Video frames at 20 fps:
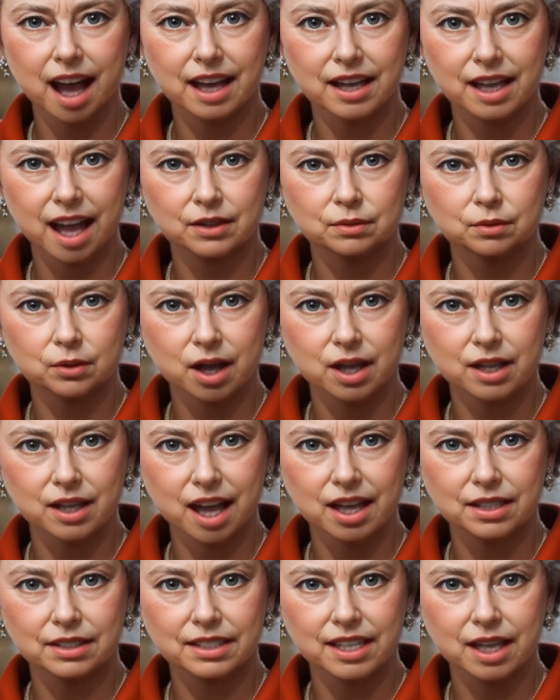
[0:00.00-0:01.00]
and I've
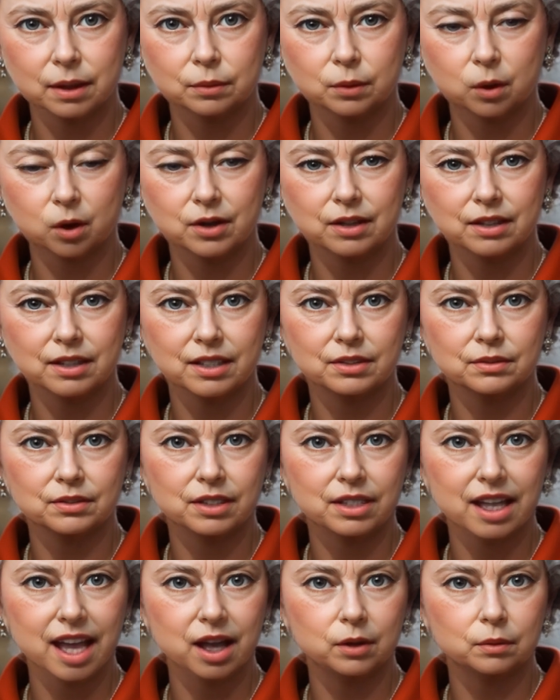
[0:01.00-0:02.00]
realized the importance of
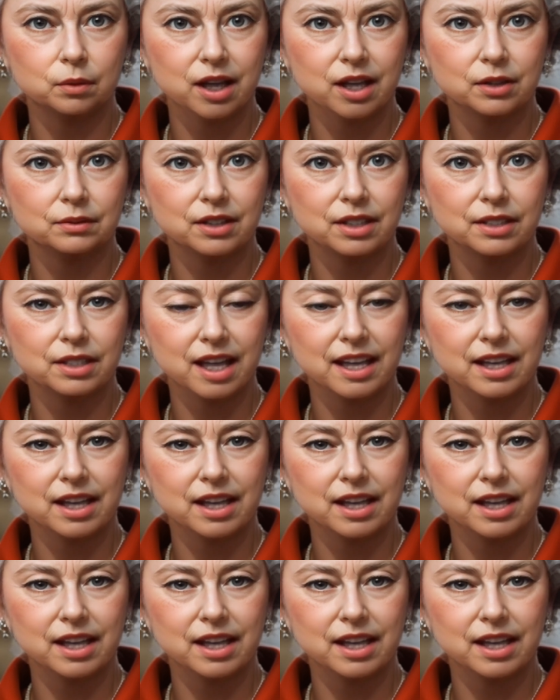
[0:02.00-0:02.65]
staying relevant